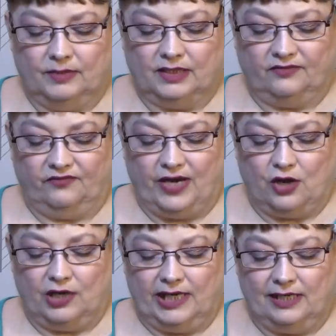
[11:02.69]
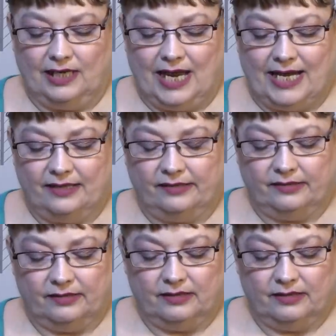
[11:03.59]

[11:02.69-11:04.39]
It's fairly light.